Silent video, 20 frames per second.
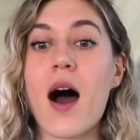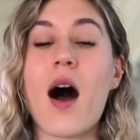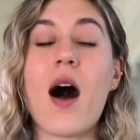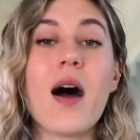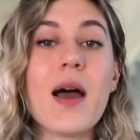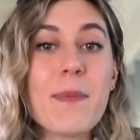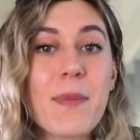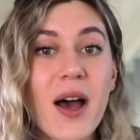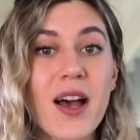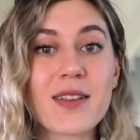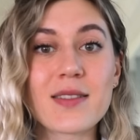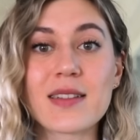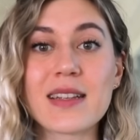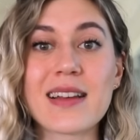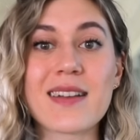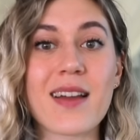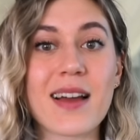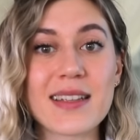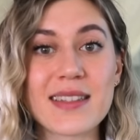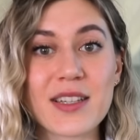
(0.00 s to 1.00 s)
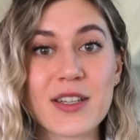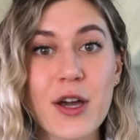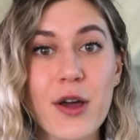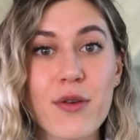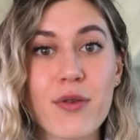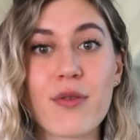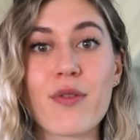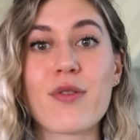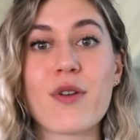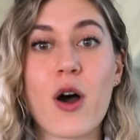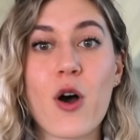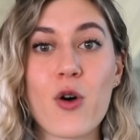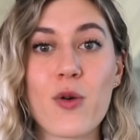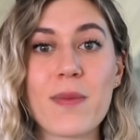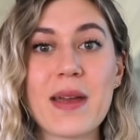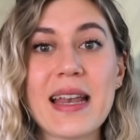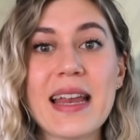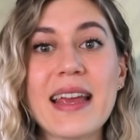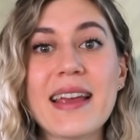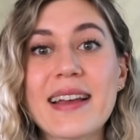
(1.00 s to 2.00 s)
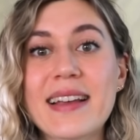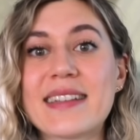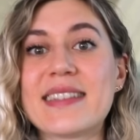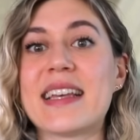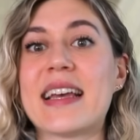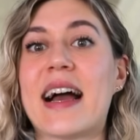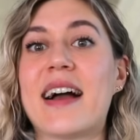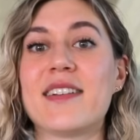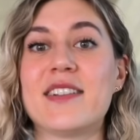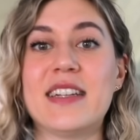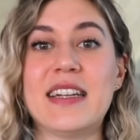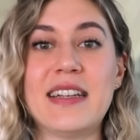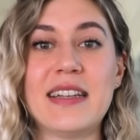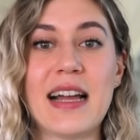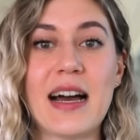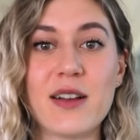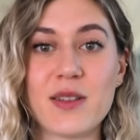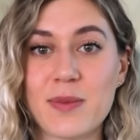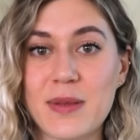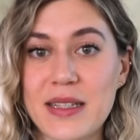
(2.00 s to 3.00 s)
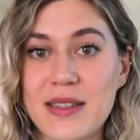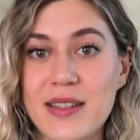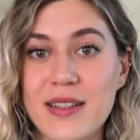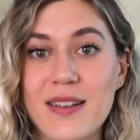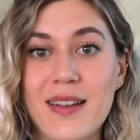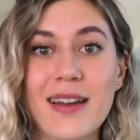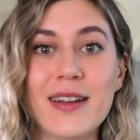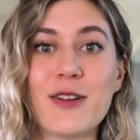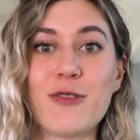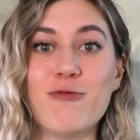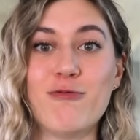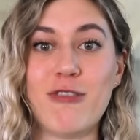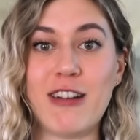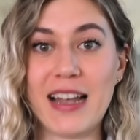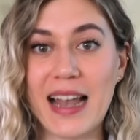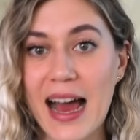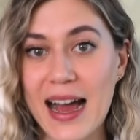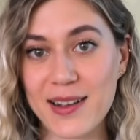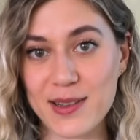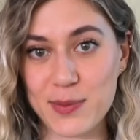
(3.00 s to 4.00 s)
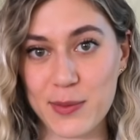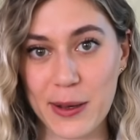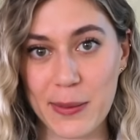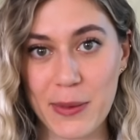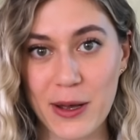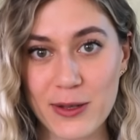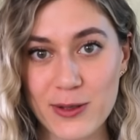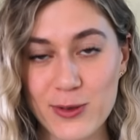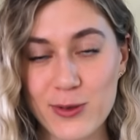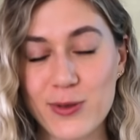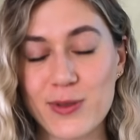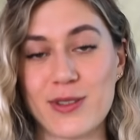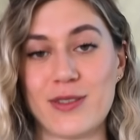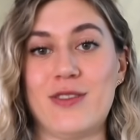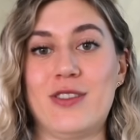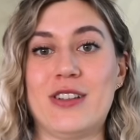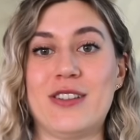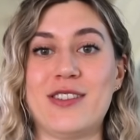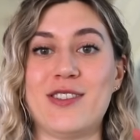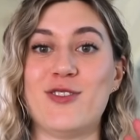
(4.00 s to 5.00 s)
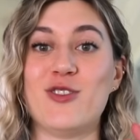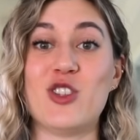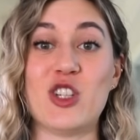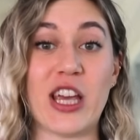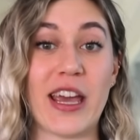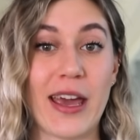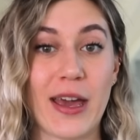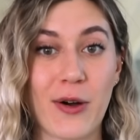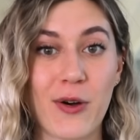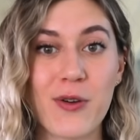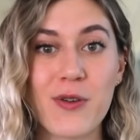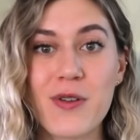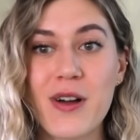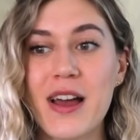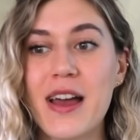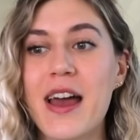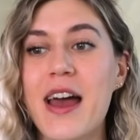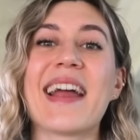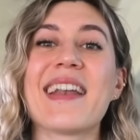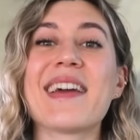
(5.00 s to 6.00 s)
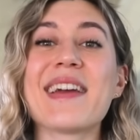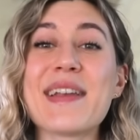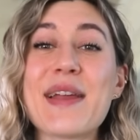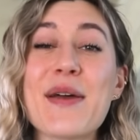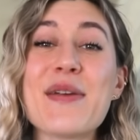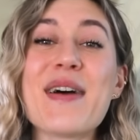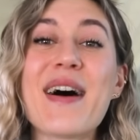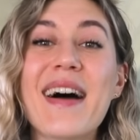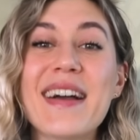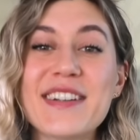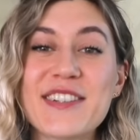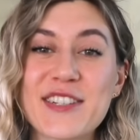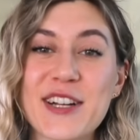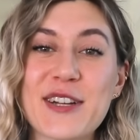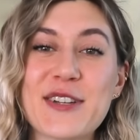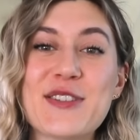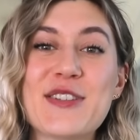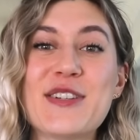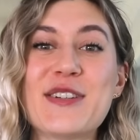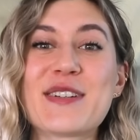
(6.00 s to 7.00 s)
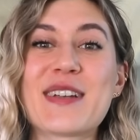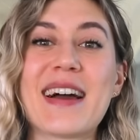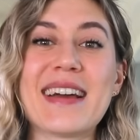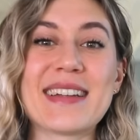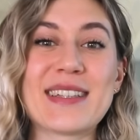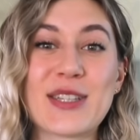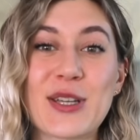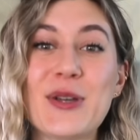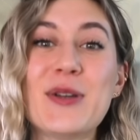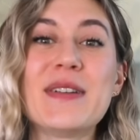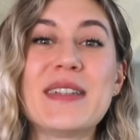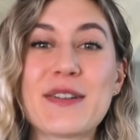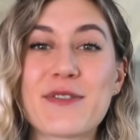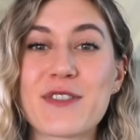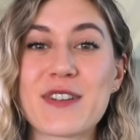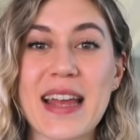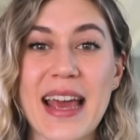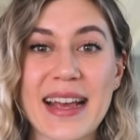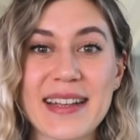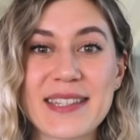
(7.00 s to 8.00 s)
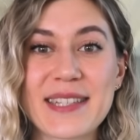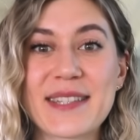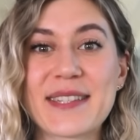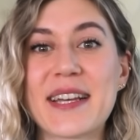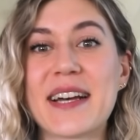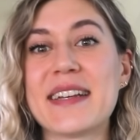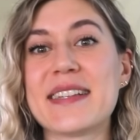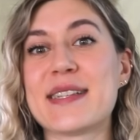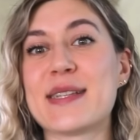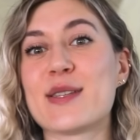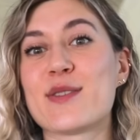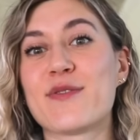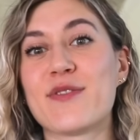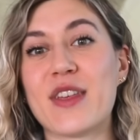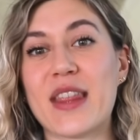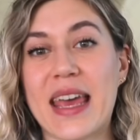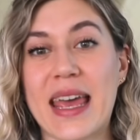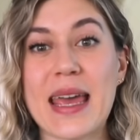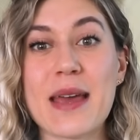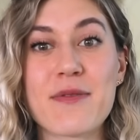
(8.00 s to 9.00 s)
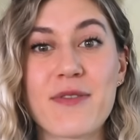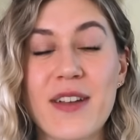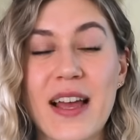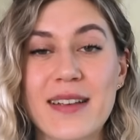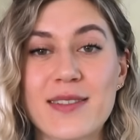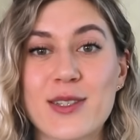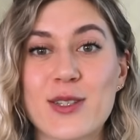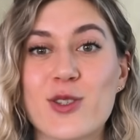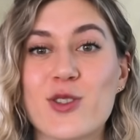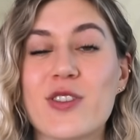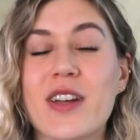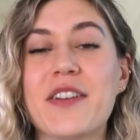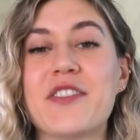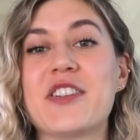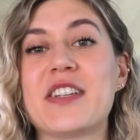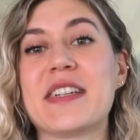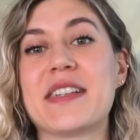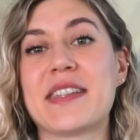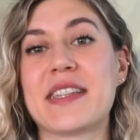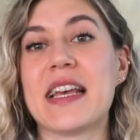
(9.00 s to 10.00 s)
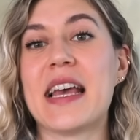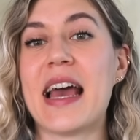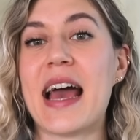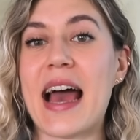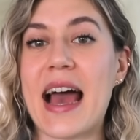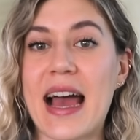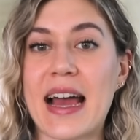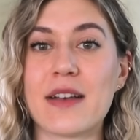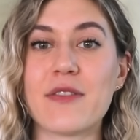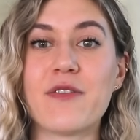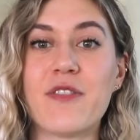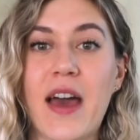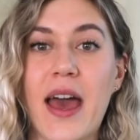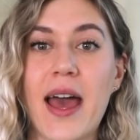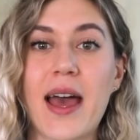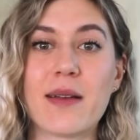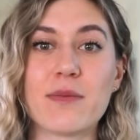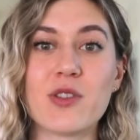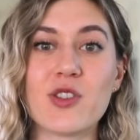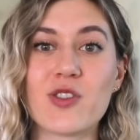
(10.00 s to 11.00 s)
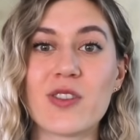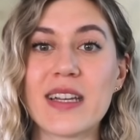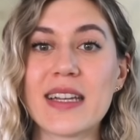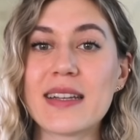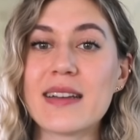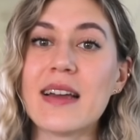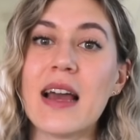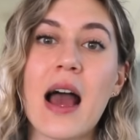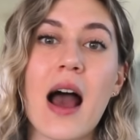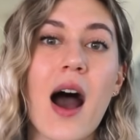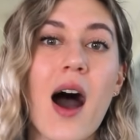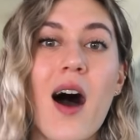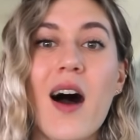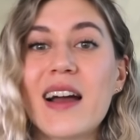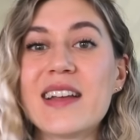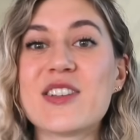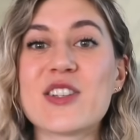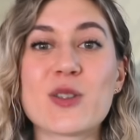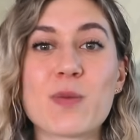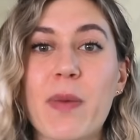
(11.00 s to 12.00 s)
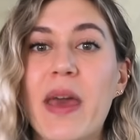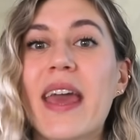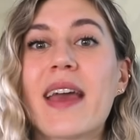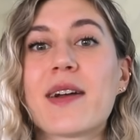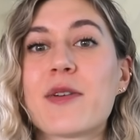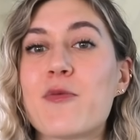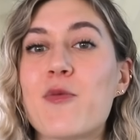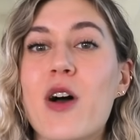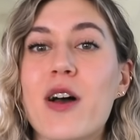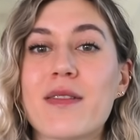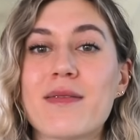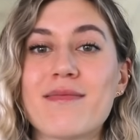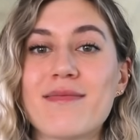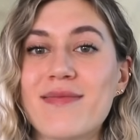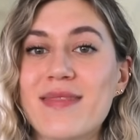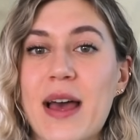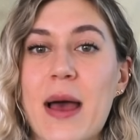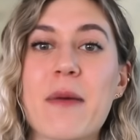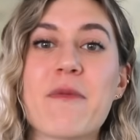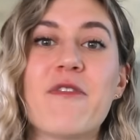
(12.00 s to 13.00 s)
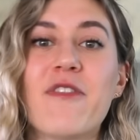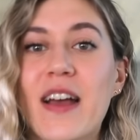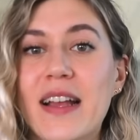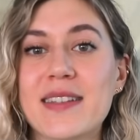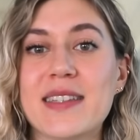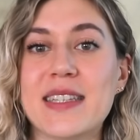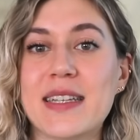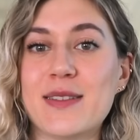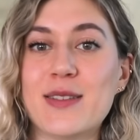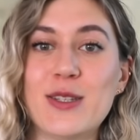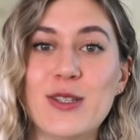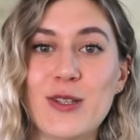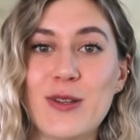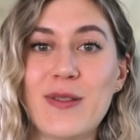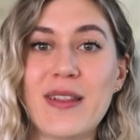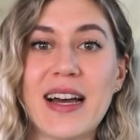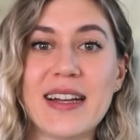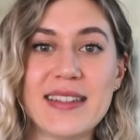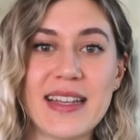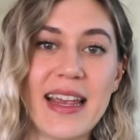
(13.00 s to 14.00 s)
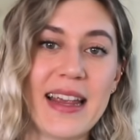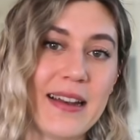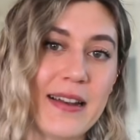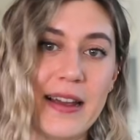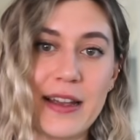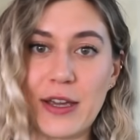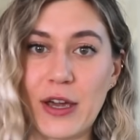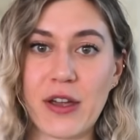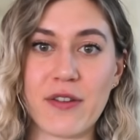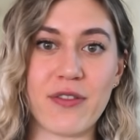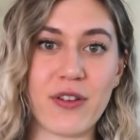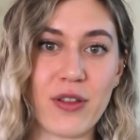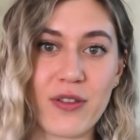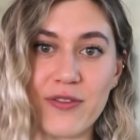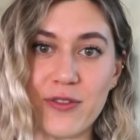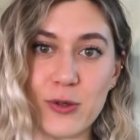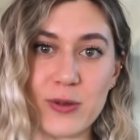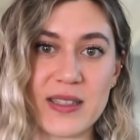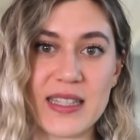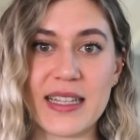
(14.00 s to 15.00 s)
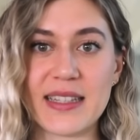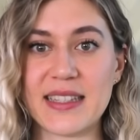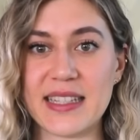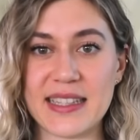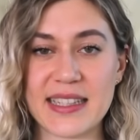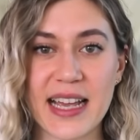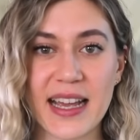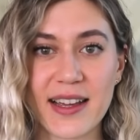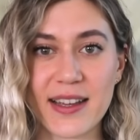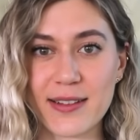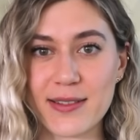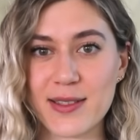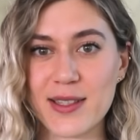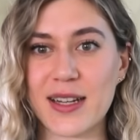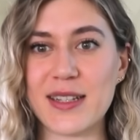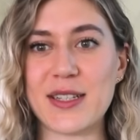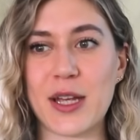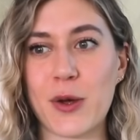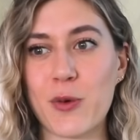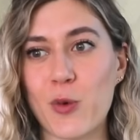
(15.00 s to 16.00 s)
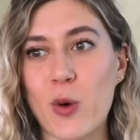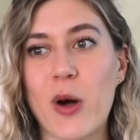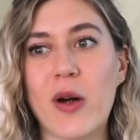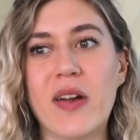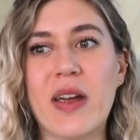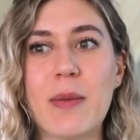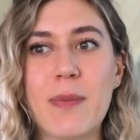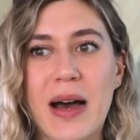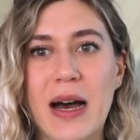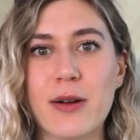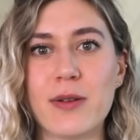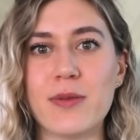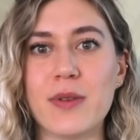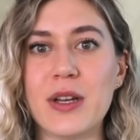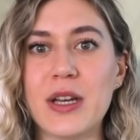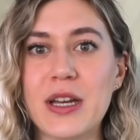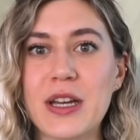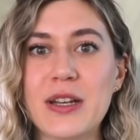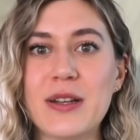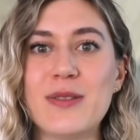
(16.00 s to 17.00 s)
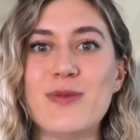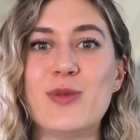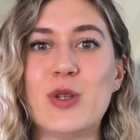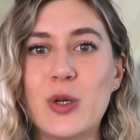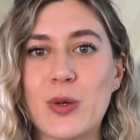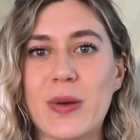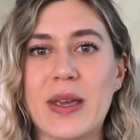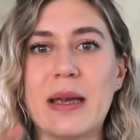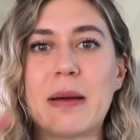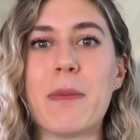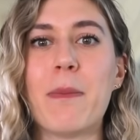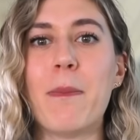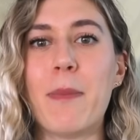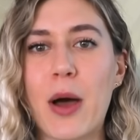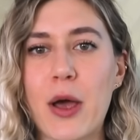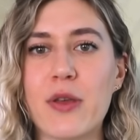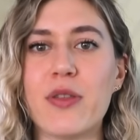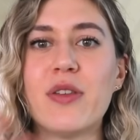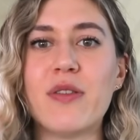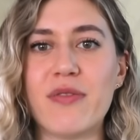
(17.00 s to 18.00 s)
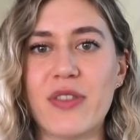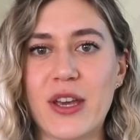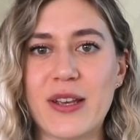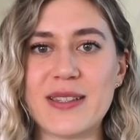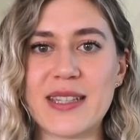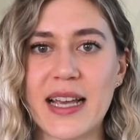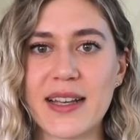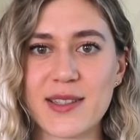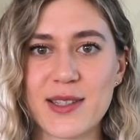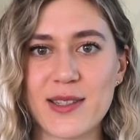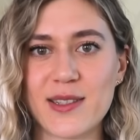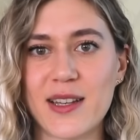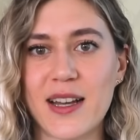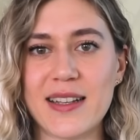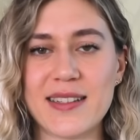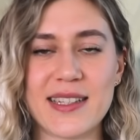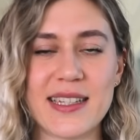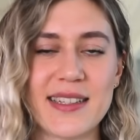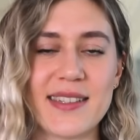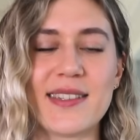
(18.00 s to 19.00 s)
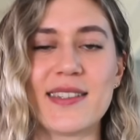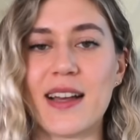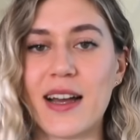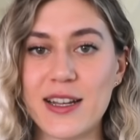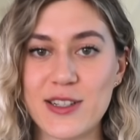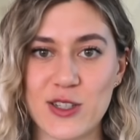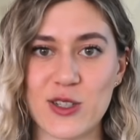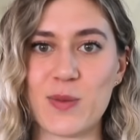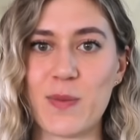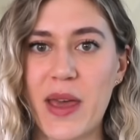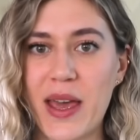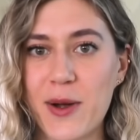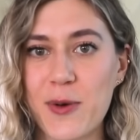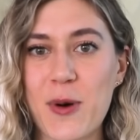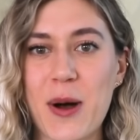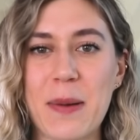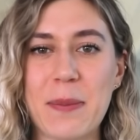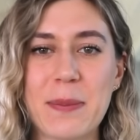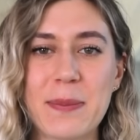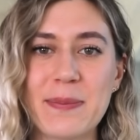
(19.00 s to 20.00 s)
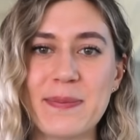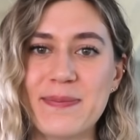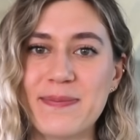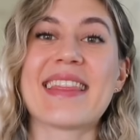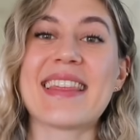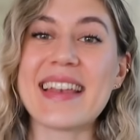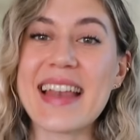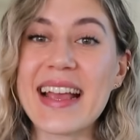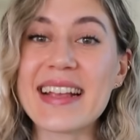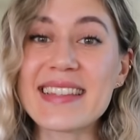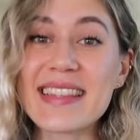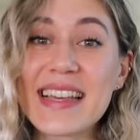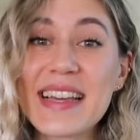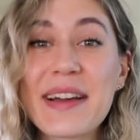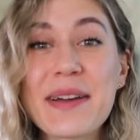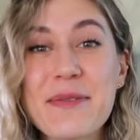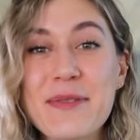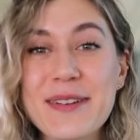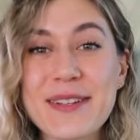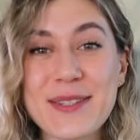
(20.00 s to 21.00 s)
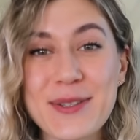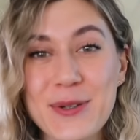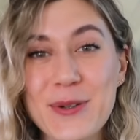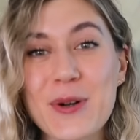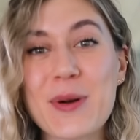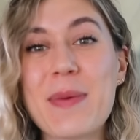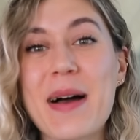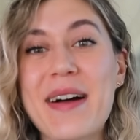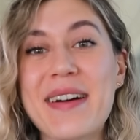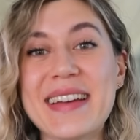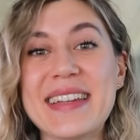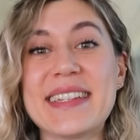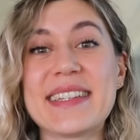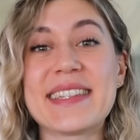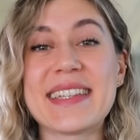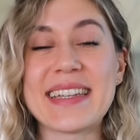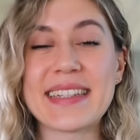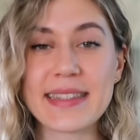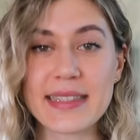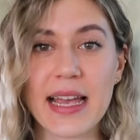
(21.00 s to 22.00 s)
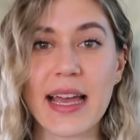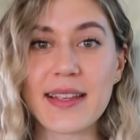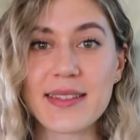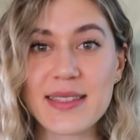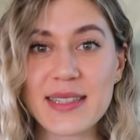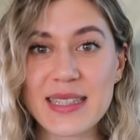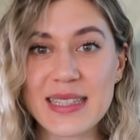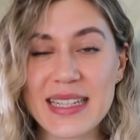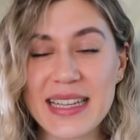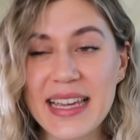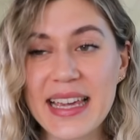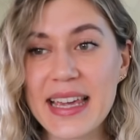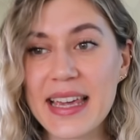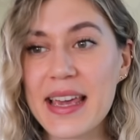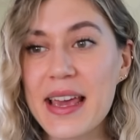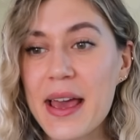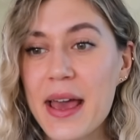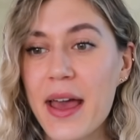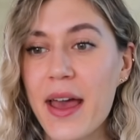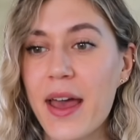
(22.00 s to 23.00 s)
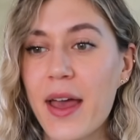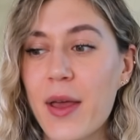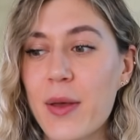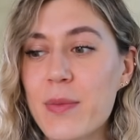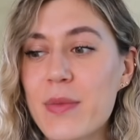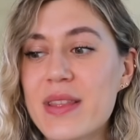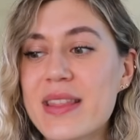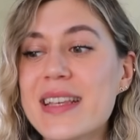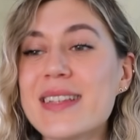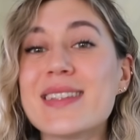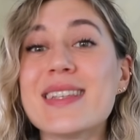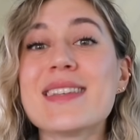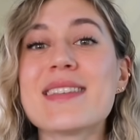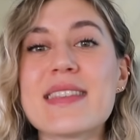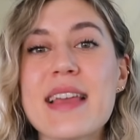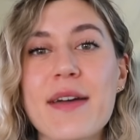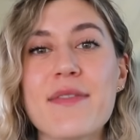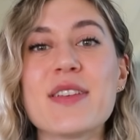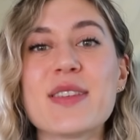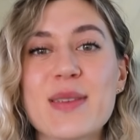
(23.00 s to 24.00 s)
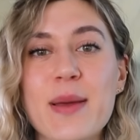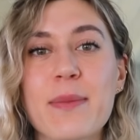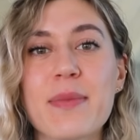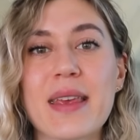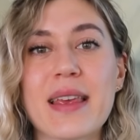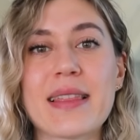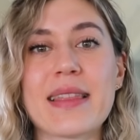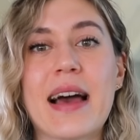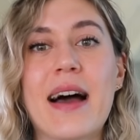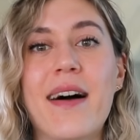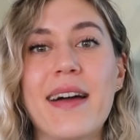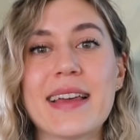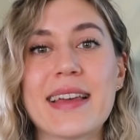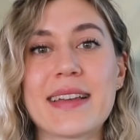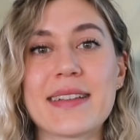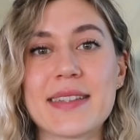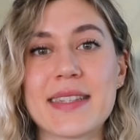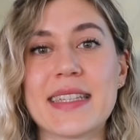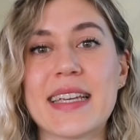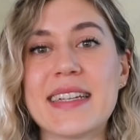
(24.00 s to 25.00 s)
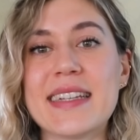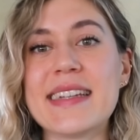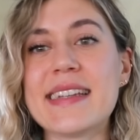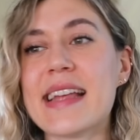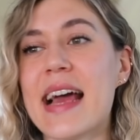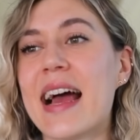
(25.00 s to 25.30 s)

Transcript: I personally like to go through the whole minute because it actually allows me to like relax my muscles and just chill. And I know that I showed you like 2 different exercises for the hip flexor stretches and for hamstring. I just pick one that I'm fancying to do that day and I go for the full 60 seconds. I don't worry about doing both of those exercises. I just pick one. The next thing I want to talk about is intensity. This is never something that I considered.